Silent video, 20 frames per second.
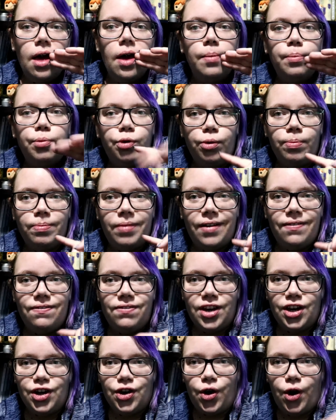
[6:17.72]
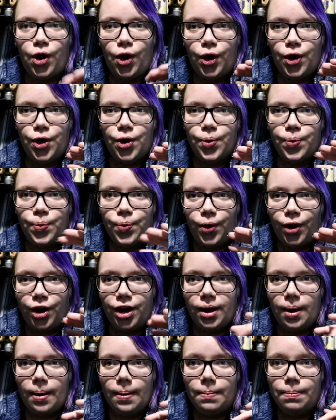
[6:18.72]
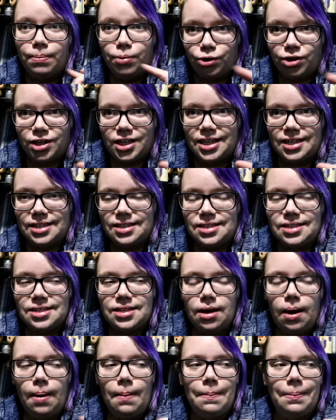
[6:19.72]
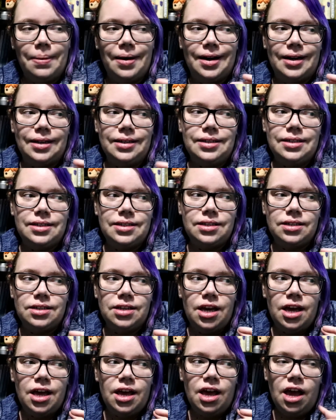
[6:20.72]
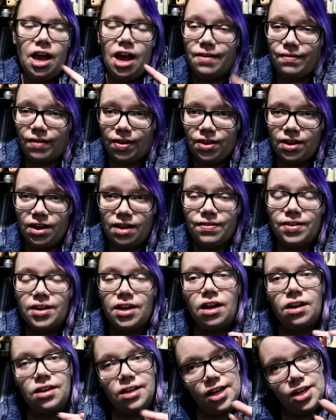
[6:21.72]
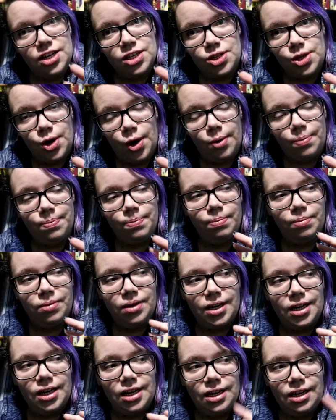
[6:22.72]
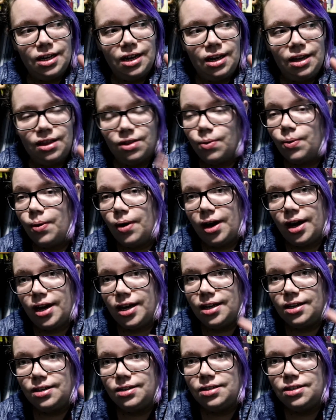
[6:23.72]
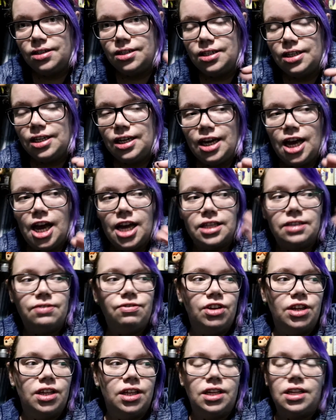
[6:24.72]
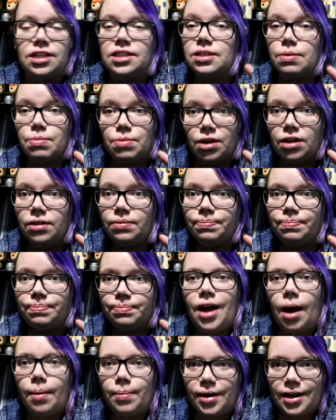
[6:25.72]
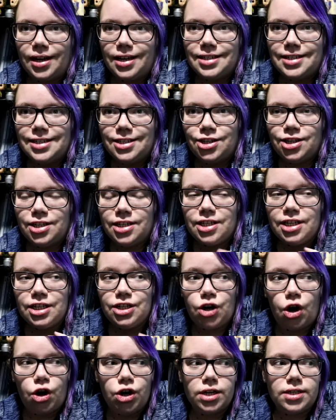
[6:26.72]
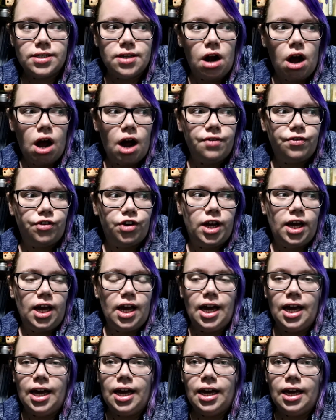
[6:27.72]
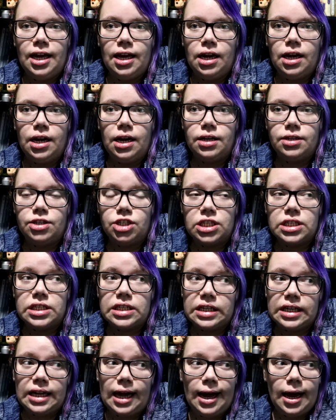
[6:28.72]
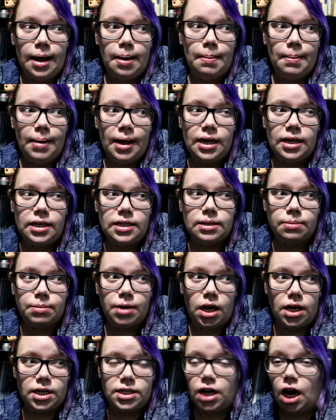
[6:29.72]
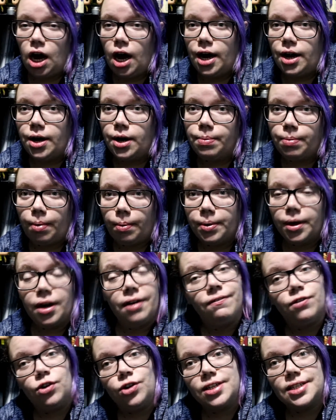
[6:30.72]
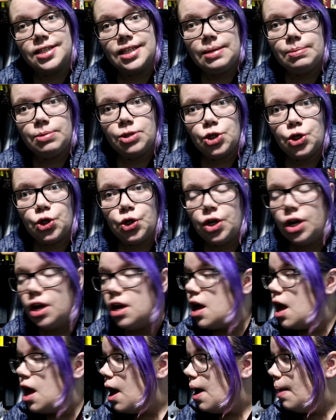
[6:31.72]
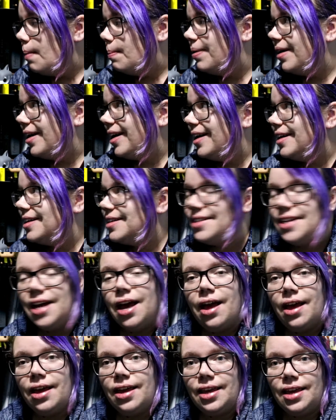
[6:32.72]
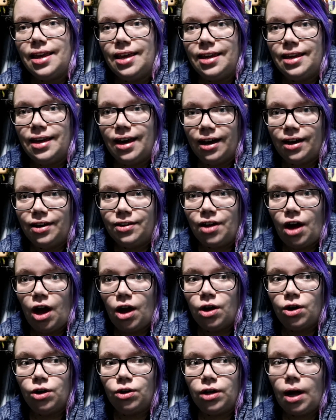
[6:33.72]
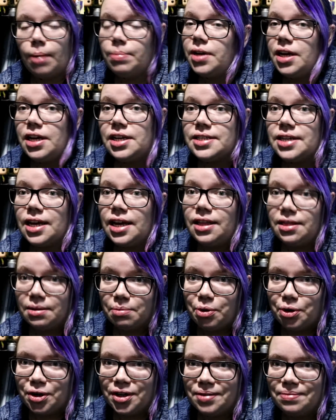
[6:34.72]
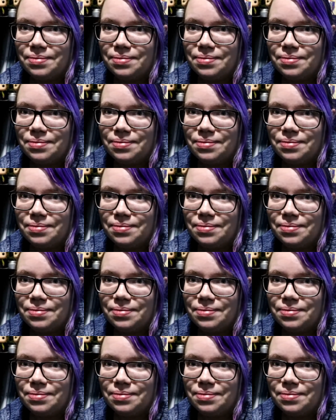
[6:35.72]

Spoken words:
put my finger on what book it is. But if I think of it, I'll let you know. But either way, it's feeling similar. Yeah, I'm going to continue listening to Onyx and Ivory and just lay in bed because I'm kind of tired and I'm probably going to fall asleep soon. But yeah, I'll update you in the morning.